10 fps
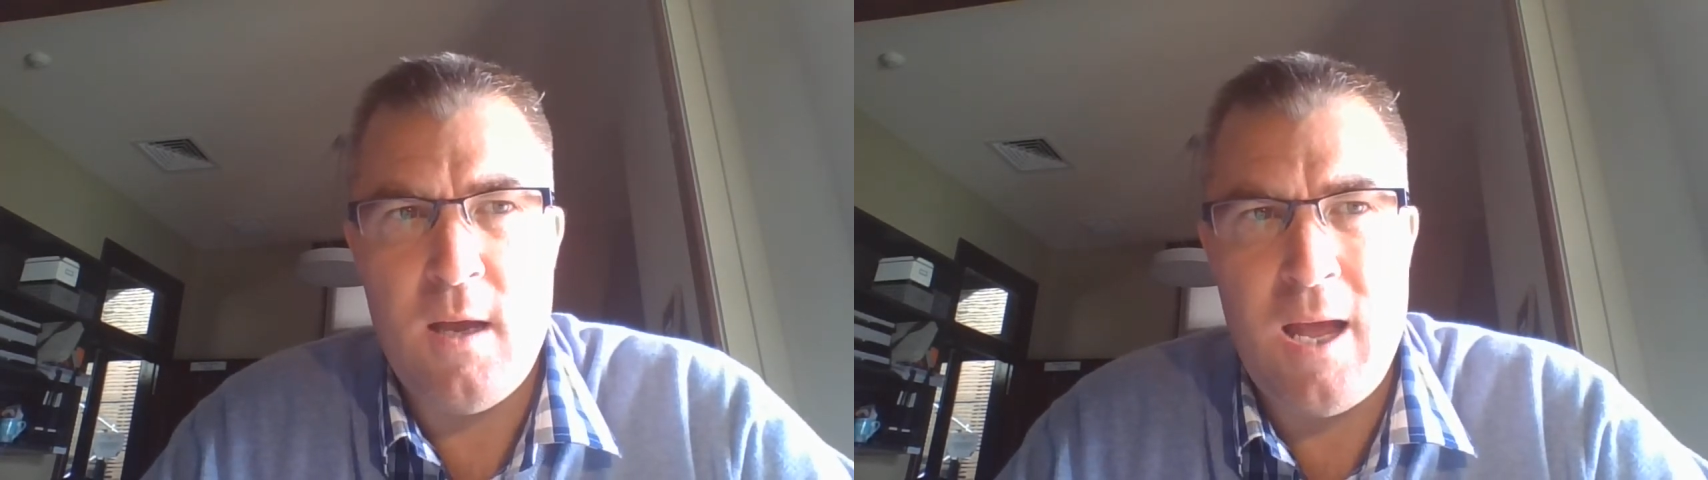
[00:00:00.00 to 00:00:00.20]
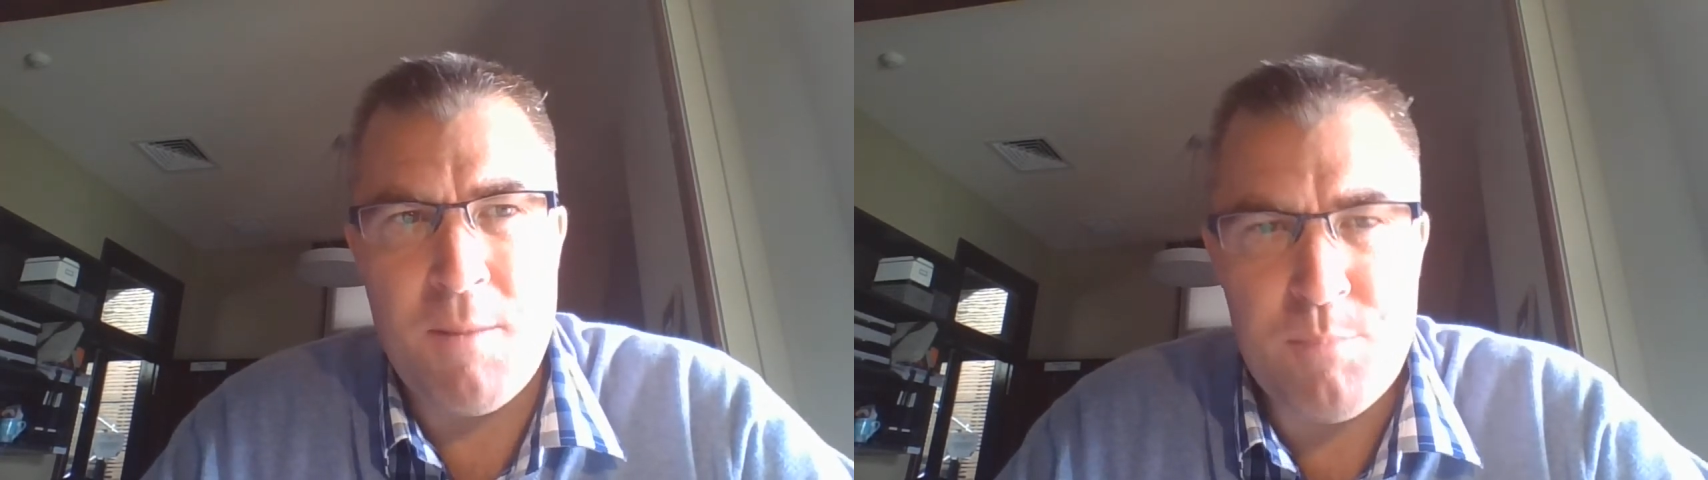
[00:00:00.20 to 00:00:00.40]

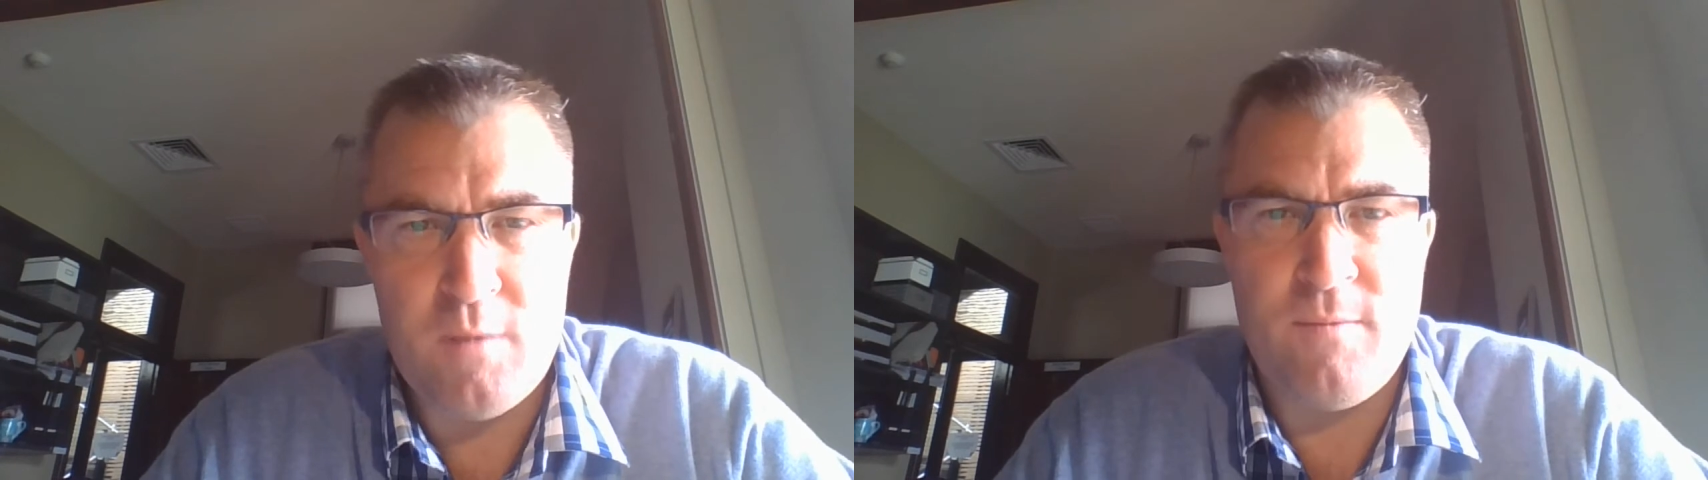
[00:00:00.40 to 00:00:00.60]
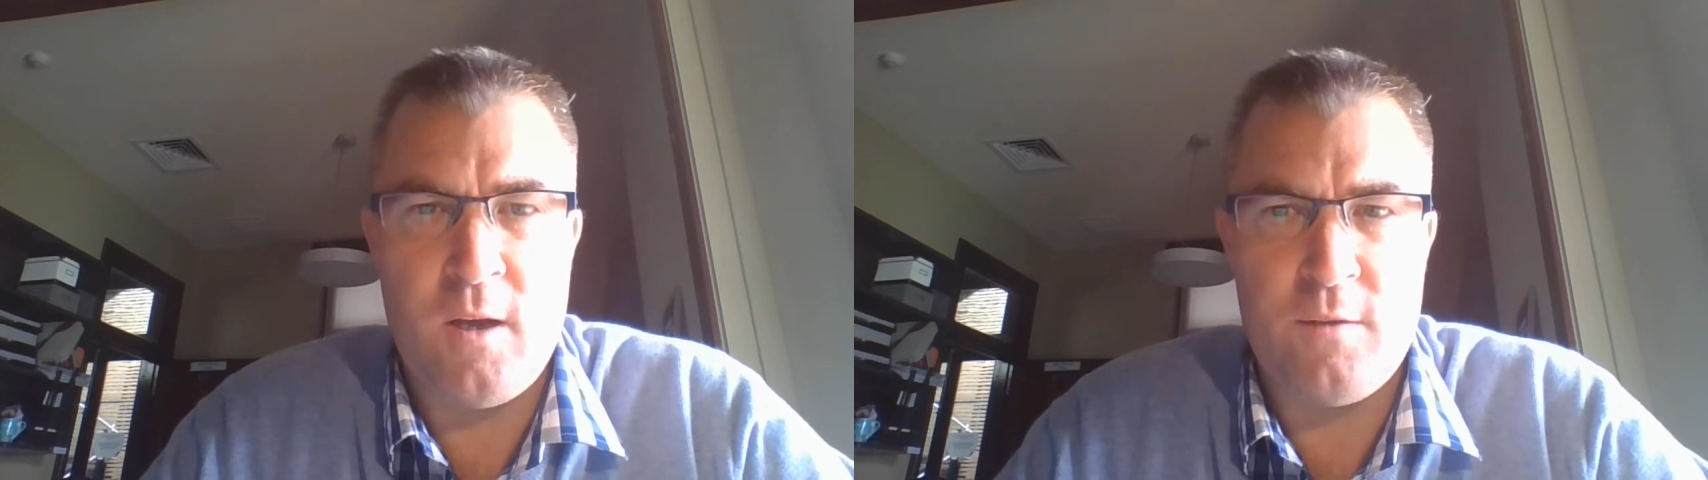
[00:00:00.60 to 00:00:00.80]

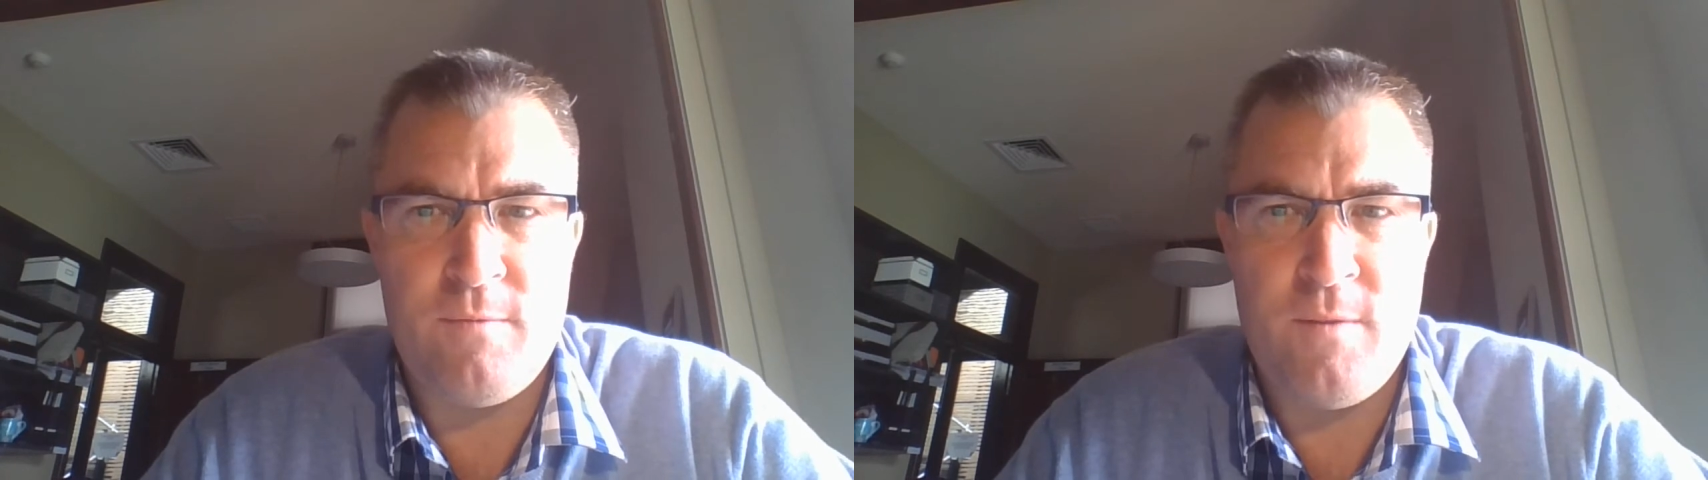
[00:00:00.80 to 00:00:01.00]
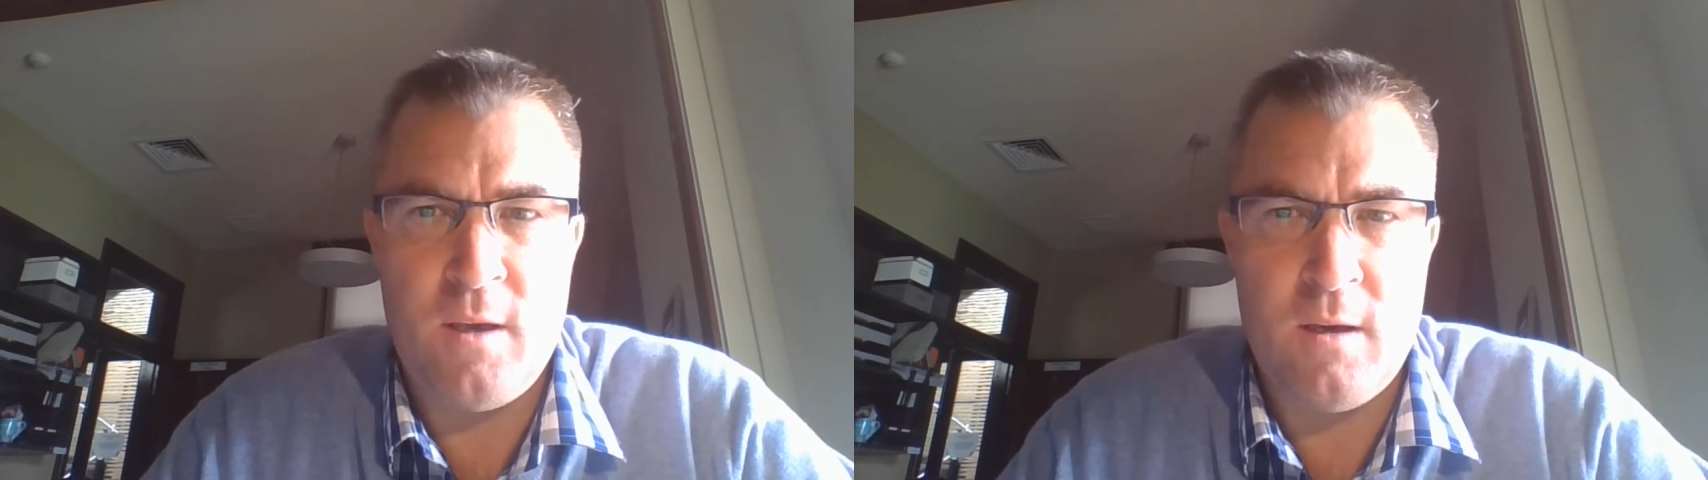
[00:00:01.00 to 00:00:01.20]
amplify the
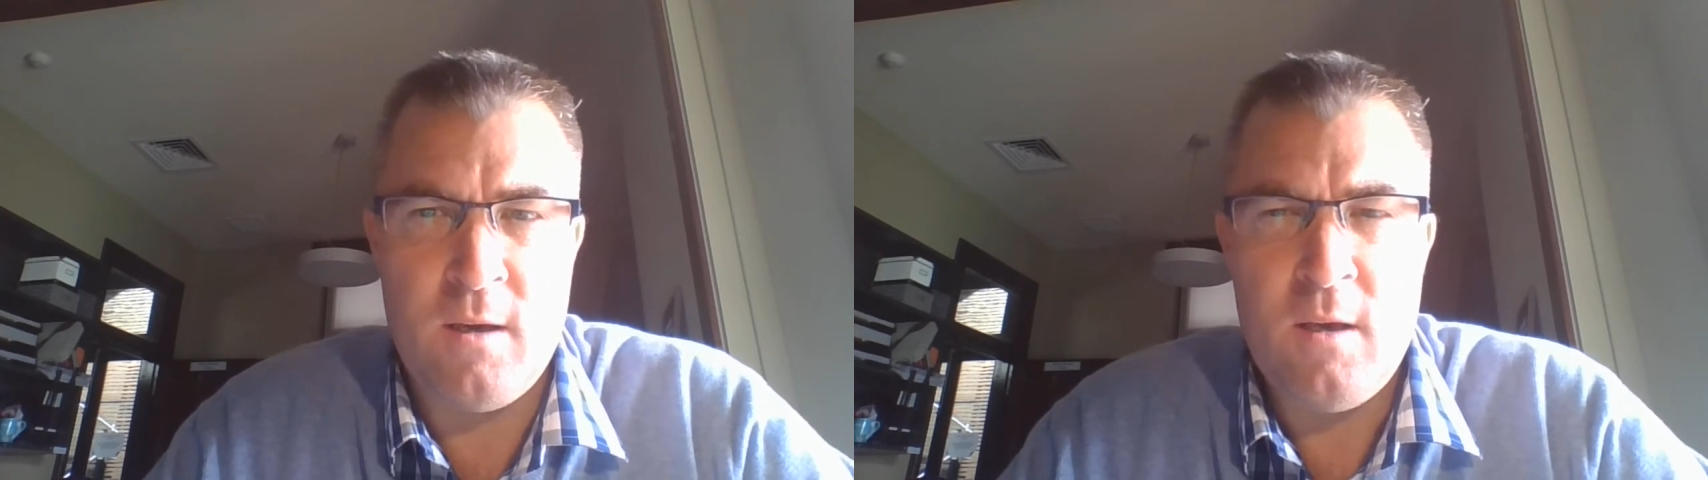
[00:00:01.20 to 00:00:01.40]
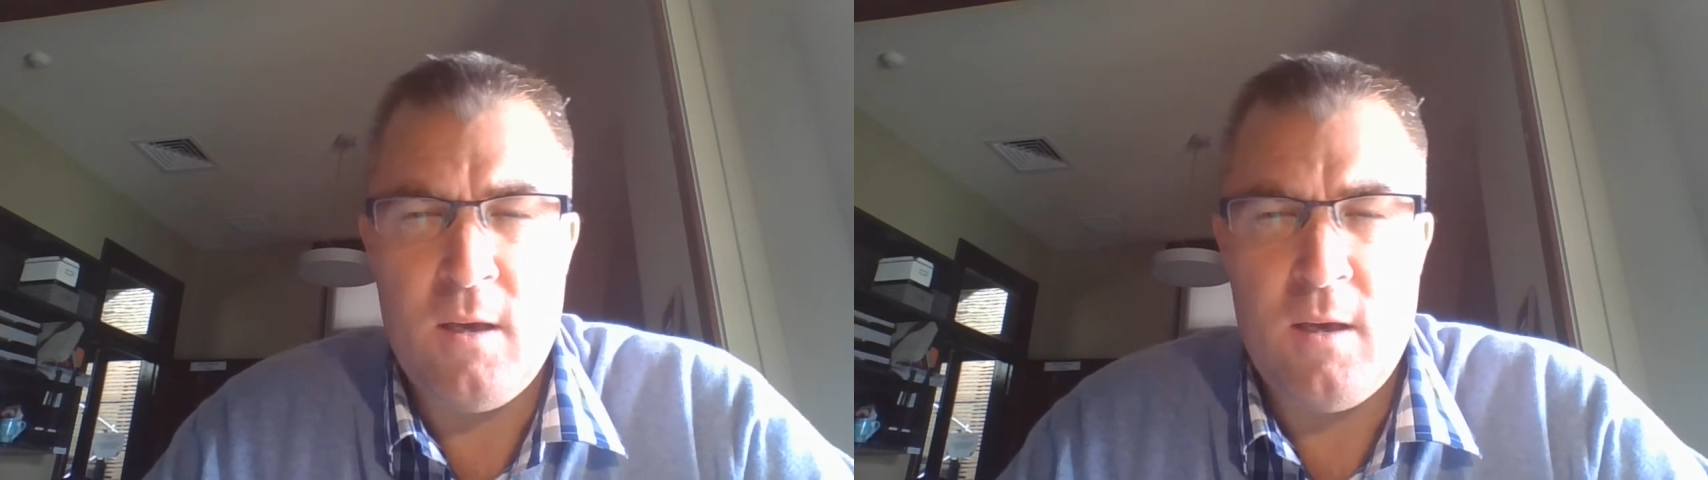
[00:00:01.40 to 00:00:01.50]
fear